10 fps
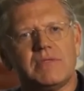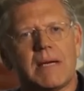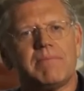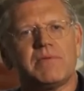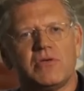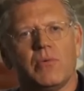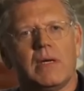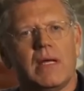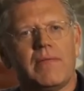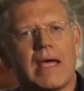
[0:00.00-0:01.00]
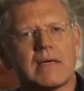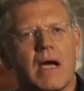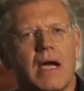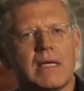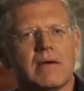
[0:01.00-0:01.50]
In the sequel,
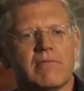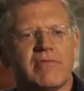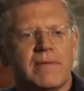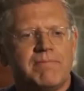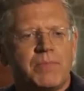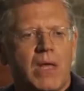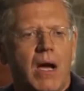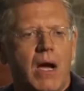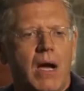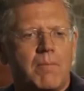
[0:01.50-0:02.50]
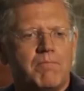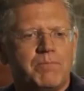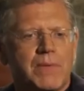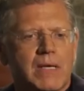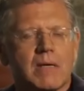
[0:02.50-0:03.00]
Forrest finds himself in a
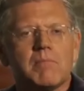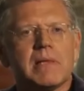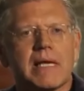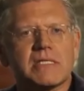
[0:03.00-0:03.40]
far less